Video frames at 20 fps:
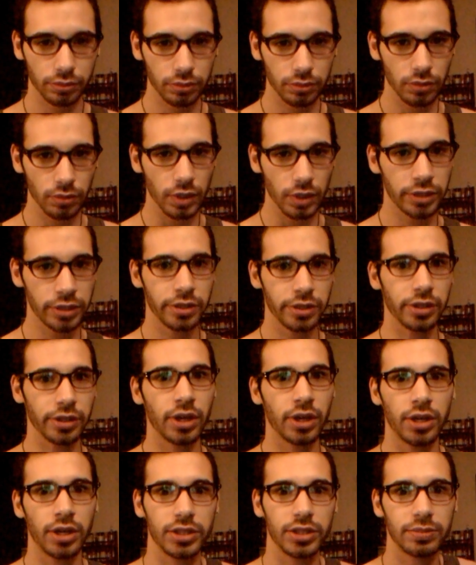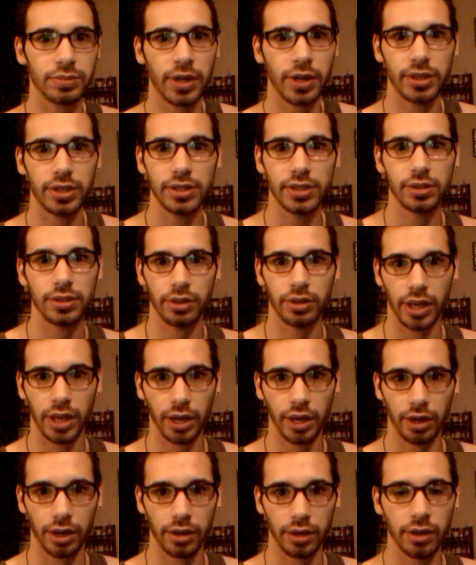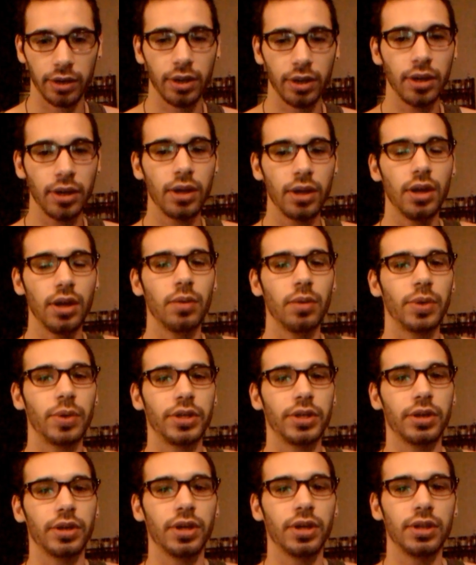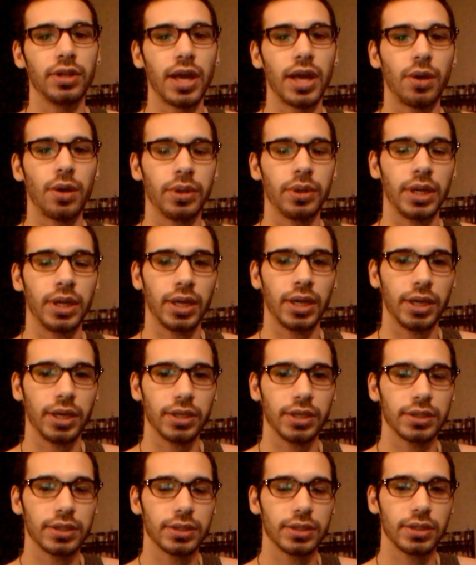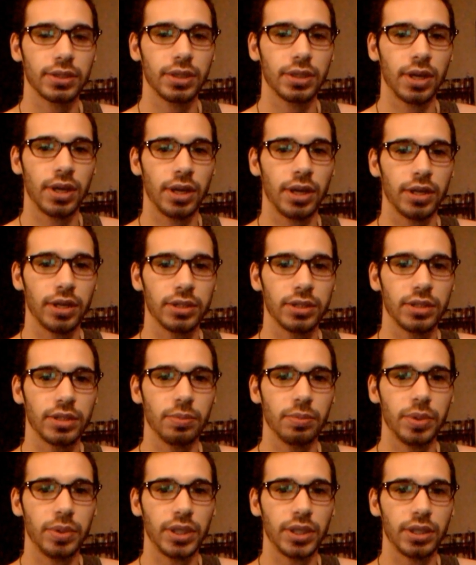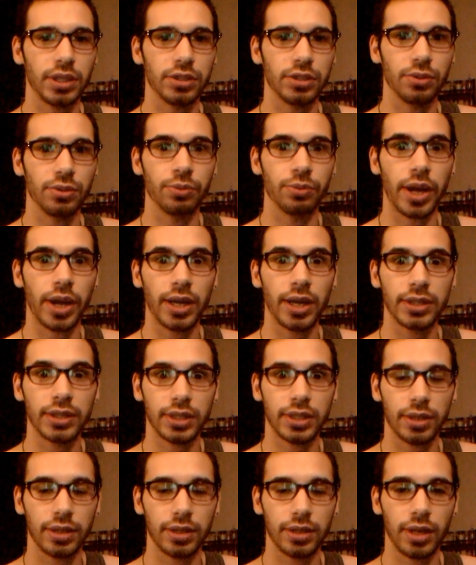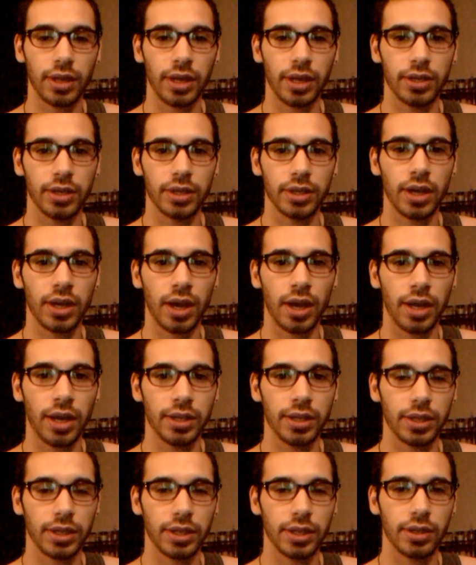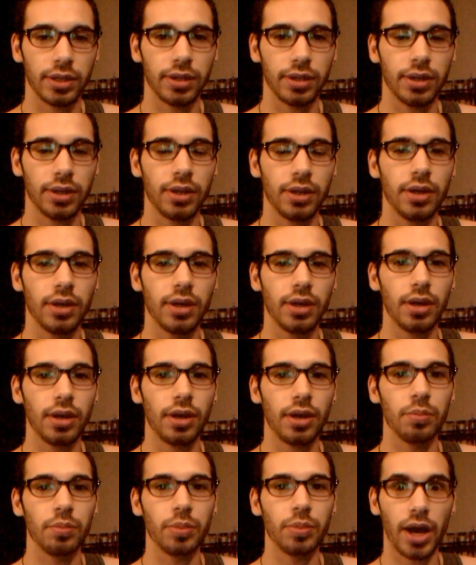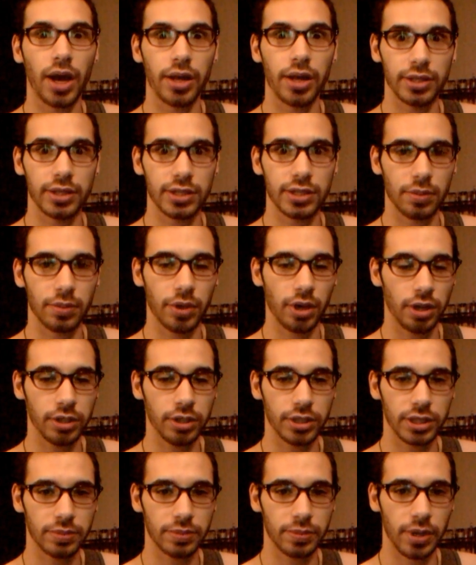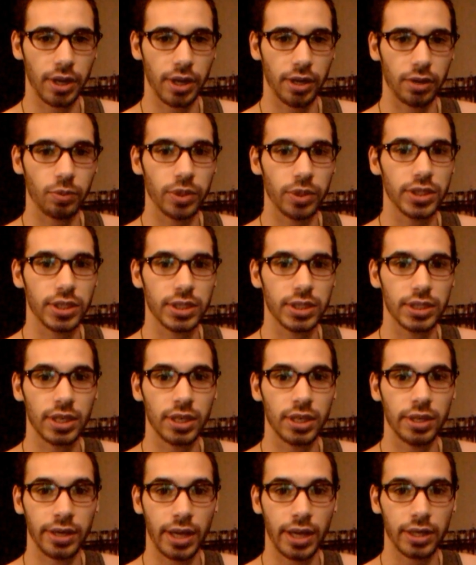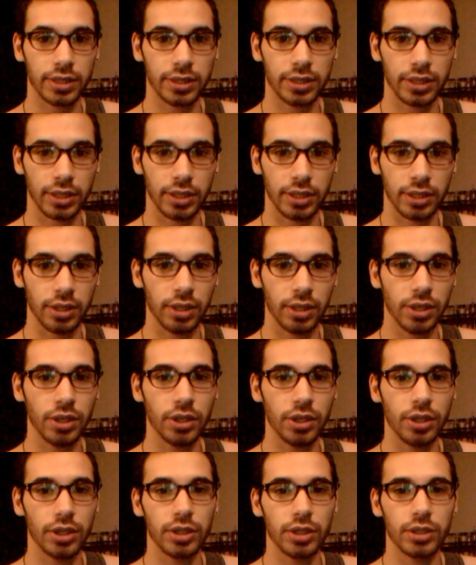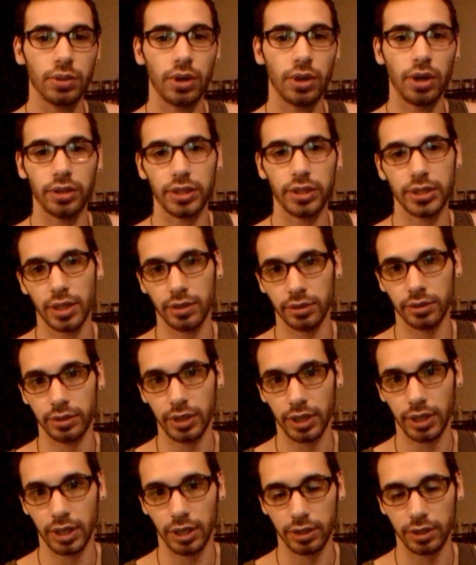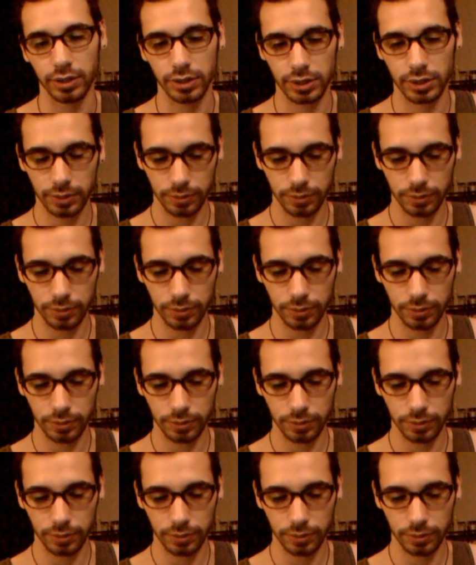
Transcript: So your conscious mind is still there, but you're allowing it to be directed and guided by the subconscious mind, which is connected to all these other things.